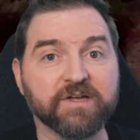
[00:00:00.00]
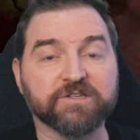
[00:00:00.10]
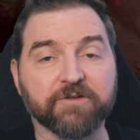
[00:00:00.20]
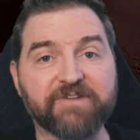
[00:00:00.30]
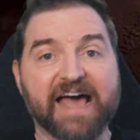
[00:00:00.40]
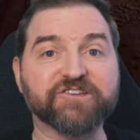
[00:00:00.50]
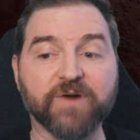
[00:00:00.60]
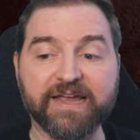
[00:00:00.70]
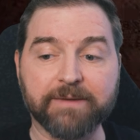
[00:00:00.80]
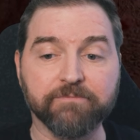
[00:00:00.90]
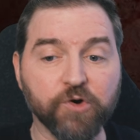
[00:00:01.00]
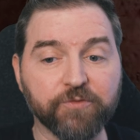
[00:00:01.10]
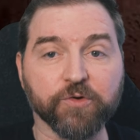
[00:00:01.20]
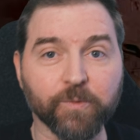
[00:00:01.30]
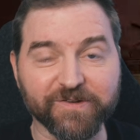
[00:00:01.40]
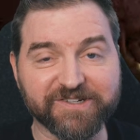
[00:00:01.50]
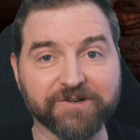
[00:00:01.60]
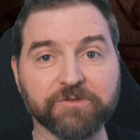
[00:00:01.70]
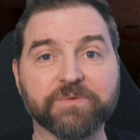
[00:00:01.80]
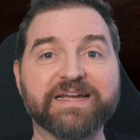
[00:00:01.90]
So the faster I can move through World Tier
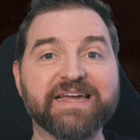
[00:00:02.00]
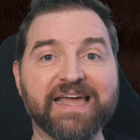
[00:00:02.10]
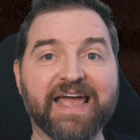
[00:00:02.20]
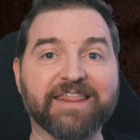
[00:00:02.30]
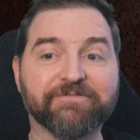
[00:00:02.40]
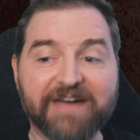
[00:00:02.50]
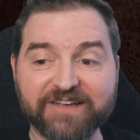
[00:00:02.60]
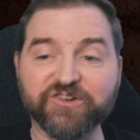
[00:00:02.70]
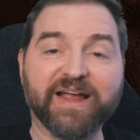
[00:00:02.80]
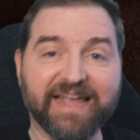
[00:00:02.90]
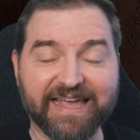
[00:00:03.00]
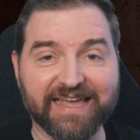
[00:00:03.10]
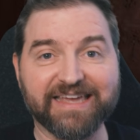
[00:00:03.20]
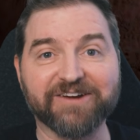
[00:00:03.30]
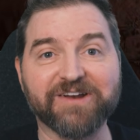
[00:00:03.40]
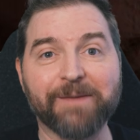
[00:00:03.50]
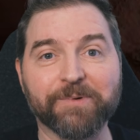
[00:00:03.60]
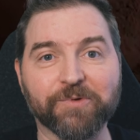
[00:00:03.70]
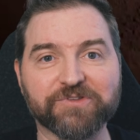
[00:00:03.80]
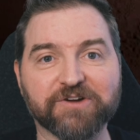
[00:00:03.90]
3 and the faster I can get geared up
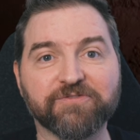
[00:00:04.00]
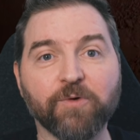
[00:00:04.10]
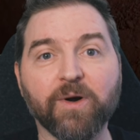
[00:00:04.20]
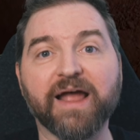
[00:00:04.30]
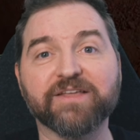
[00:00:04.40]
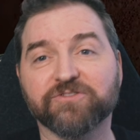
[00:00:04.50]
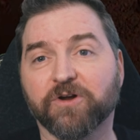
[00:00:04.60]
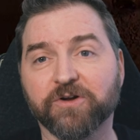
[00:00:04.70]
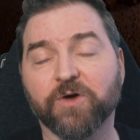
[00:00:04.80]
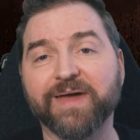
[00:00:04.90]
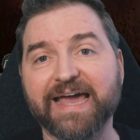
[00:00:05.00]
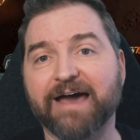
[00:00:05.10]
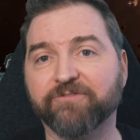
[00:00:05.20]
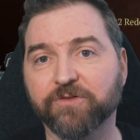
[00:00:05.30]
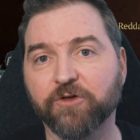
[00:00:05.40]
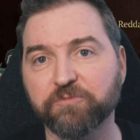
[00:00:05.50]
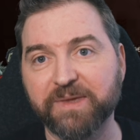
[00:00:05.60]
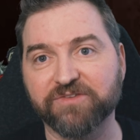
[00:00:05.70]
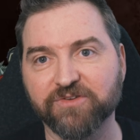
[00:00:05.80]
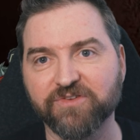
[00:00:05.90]
in World Tier 4, I can start going after those
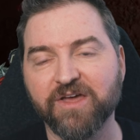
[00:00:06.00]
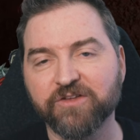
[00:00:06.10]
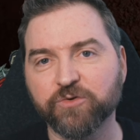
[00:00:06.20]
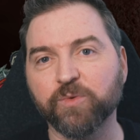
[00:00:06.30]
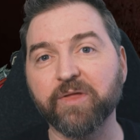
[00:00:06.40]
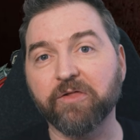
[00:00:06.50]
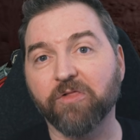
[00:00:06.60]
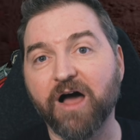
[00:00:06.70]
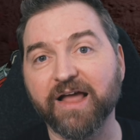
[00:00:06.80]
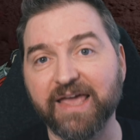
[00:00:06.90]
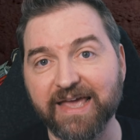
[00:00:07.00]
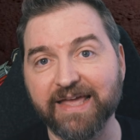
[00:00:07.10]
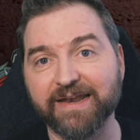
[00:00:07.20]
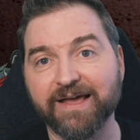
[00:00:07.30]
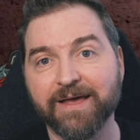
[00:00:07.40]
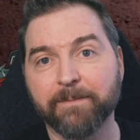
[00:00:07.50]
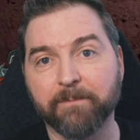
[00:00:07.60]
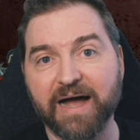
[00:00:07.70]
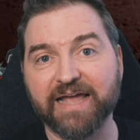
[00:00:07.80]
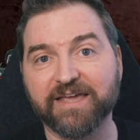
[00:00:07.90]
pieces to really lock in
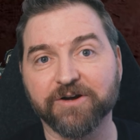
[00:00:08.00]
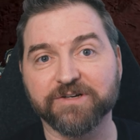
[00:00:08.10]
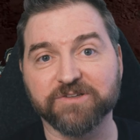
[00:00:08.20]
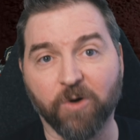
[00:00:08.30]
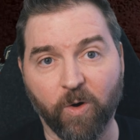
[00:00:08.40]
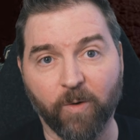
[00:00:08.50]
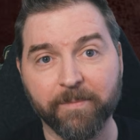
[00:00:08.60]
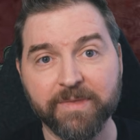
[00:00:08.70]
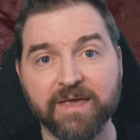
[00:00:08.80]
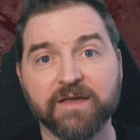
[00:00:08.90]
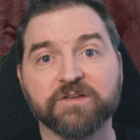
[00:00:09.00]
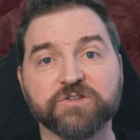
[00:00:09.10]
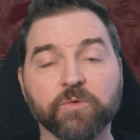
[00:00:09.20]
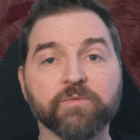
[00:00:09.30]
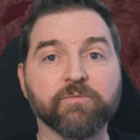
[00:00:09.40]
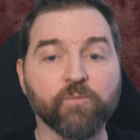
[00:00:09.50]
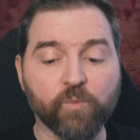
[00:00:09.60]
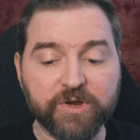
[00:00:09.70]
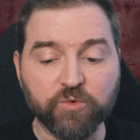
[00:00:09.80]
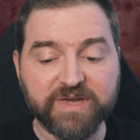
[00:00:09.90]
my gear as a whole. So
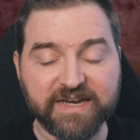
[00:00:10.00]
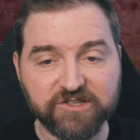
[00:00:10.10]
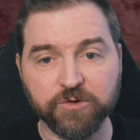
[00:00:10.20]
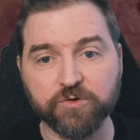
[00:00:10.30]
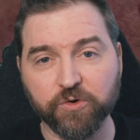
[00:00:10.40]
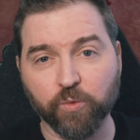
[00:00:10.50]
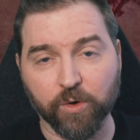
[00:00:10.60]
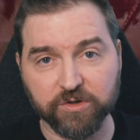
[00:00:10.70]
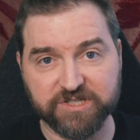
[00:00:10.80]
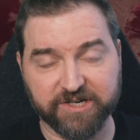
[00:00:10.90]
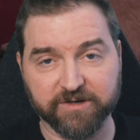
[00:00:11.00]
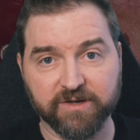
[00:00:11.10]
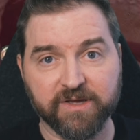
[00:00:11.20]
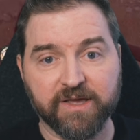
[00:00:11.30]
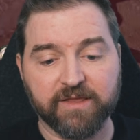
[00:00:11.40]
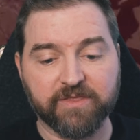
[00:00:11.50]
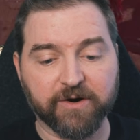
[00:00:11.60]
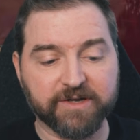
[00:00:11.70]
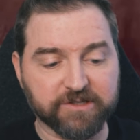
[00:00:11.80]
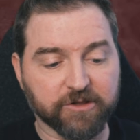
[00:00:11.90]
when you get into a new World Tier,
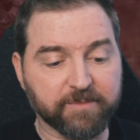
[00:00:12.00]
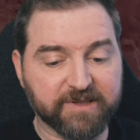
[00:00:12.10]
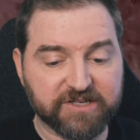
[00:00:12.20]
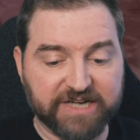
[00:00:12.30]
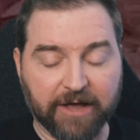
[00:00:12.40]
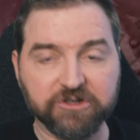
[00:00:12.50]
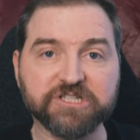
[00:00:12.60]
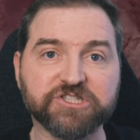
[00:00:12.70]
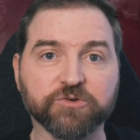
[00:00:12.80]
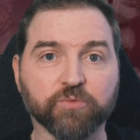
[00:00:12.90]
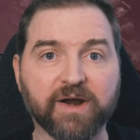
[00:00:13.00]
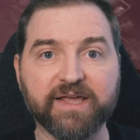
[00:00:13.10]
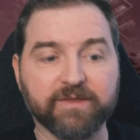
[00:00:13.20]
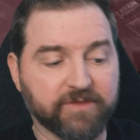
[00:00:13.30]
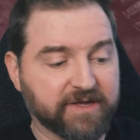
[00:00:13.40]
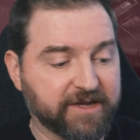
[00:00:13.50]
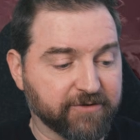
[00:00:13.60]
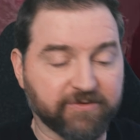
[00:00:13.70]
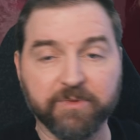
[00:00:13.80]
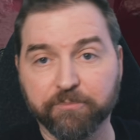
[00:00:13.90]
there is a little bit of the challenge because you're running the gear
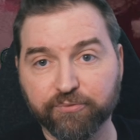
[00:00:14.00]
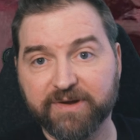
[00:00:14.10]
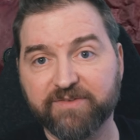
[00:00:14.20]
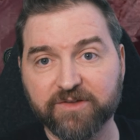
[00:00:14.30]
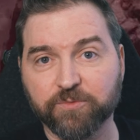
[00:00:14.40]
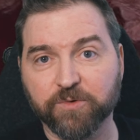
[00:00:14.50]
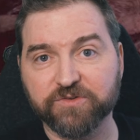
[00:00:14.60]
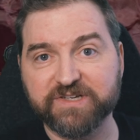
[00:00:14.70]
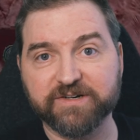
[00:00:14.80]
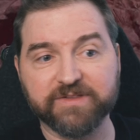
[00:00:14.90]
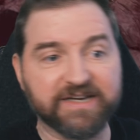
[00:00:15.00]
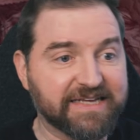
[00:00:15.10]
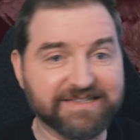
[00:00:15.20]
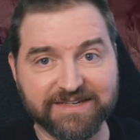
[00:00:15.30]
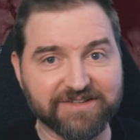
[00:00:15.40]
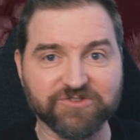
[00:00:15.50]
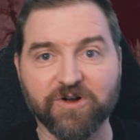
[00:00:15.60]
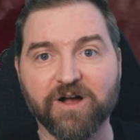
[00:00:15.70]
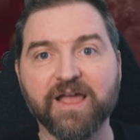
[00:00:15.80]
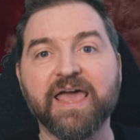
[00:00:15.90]
from the previous World Tier that isn't as
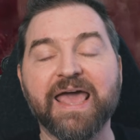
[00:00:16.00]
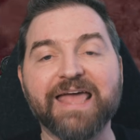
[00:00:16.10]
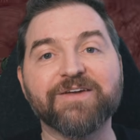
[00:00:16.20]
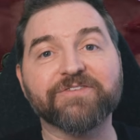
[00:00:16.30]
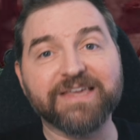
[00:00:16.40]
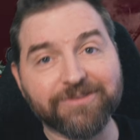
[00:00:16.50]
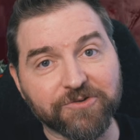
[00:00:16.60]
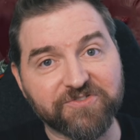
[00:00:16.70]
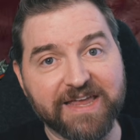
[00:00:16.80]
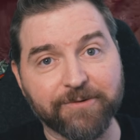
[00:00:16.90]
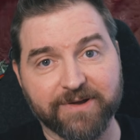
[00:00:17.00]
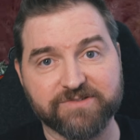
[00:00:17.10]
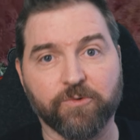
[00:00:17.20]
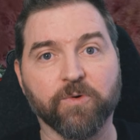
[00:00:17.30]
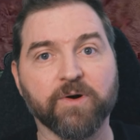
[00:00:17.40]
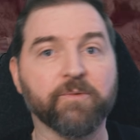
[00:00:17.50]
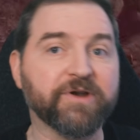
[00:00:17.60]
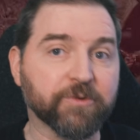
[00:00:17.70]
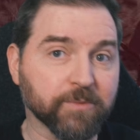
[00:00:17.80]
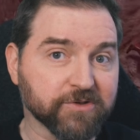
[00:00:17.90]
strong, and you have to get those Sacreds, or when
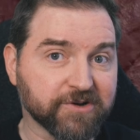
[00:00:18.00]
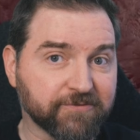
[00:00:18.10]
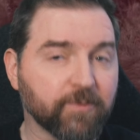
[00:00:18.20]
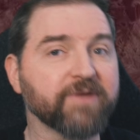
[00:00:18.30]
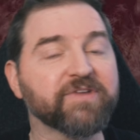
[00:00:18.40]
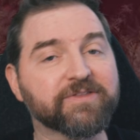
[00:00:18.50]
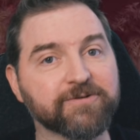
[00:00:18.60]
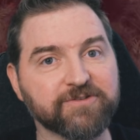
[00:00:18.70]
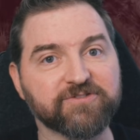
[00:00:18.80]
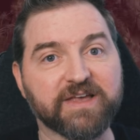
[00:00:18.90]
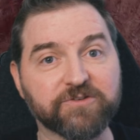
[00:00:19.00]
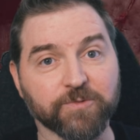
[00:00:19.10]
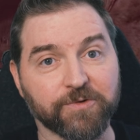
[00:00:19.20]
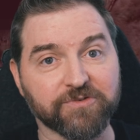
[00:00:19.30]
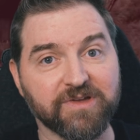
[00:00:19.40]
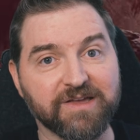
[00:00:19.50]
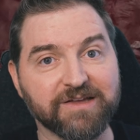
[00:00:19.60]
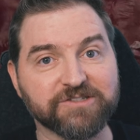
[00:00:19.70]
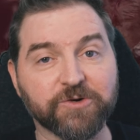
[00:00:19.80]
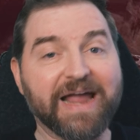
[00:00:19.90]
you're in World Tier 4, you have to get those Ancestrals.
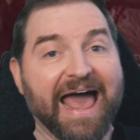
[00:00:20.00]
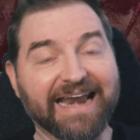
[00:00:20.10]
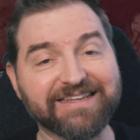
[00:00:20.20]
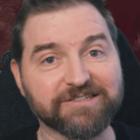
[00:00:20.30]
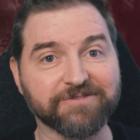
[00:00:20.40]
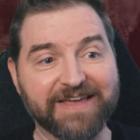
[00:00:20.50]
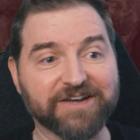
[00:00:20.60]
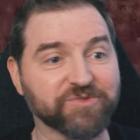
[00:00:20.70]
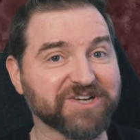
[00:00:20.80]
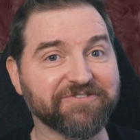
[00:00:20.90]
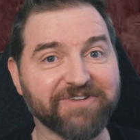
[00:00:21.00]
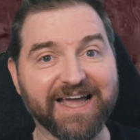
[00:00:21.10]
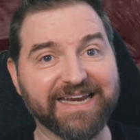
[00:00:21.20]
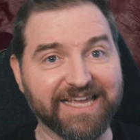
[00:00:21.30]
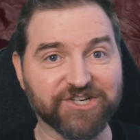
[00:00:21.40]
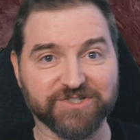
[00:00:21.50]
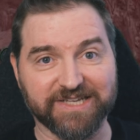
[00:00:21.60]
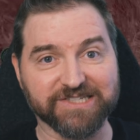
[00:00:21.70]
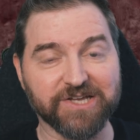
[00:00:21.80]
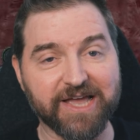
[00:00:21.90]
So you're at a disadvantage, which I find
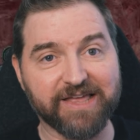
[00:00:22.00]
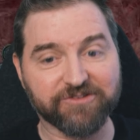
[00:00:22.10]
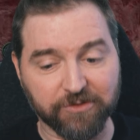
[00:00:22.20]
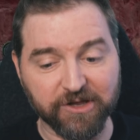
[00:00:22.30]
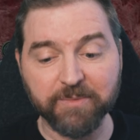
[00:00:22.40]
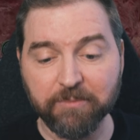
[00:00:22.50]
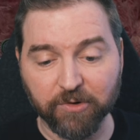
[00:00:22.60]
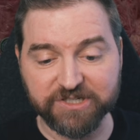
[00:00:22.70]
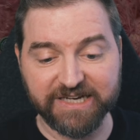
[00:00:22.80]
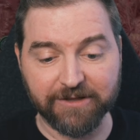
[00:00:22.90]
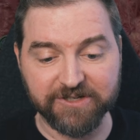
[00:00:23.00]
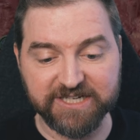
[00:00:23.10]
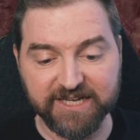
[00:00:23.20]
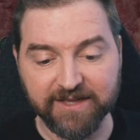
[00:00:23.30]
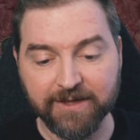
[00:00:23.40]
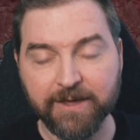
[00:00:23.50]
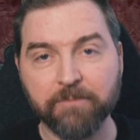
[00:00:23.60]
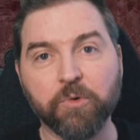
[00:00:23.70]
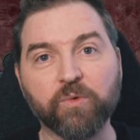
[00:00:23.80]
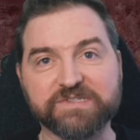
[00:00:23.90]
interesting. So it's a little bit more challenging,
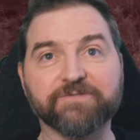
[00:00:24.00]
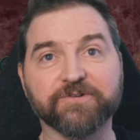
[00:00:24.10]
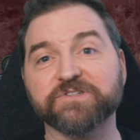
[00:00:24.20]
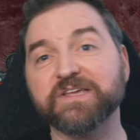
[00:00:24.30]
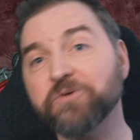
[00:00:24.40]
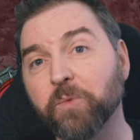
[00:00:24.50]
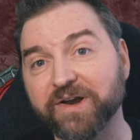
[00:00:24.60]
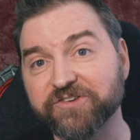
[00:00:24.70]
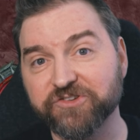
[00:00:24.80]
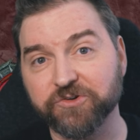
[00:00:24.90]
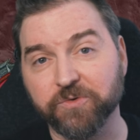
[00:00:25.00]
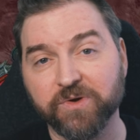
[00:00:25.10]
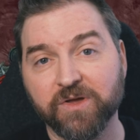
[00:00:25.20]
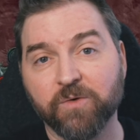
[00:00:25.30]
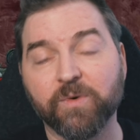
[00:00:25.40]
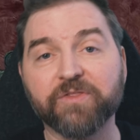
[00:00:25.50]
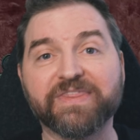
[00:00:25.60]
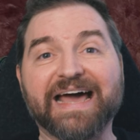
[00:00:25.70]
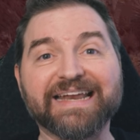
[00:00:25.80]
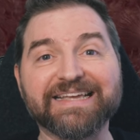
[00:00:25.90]
but what's the first thing you want to do? Well,
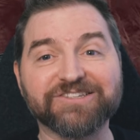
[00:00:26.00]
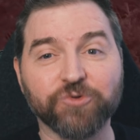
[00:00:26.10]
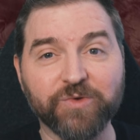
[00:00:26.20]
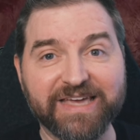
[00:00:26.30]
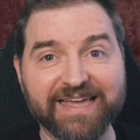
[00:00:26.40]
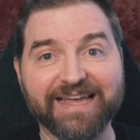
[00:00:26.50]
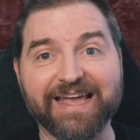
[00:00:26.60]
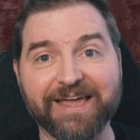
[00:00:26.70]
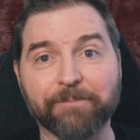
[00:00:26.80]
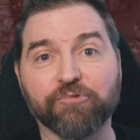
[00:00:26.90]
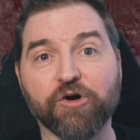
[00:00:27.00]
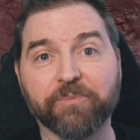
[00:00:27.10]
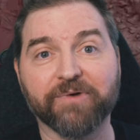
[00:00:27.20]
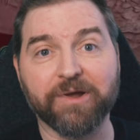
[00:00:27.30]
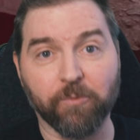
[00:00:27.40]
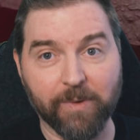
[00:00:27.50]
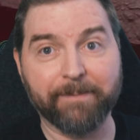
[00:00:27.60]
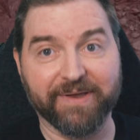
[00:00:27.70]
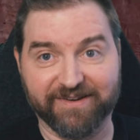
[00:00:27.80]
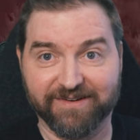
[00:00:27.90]
that is to get an appropriate
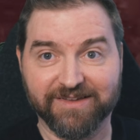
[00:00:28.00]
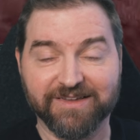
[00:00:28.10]
weapon.